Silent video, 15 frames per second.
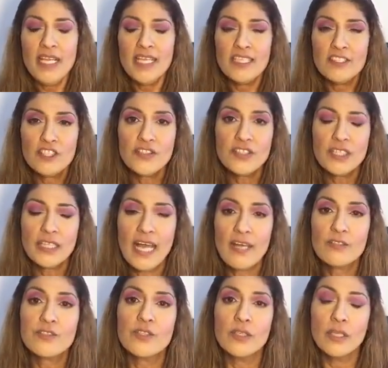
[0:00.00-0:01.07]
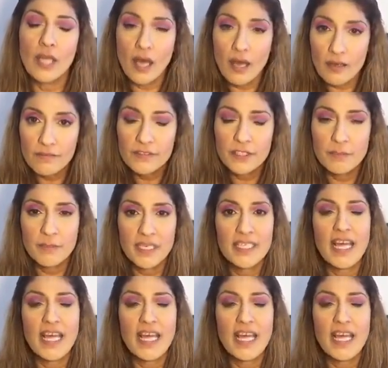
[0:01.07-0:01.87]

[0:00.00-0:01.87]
it just allows love to be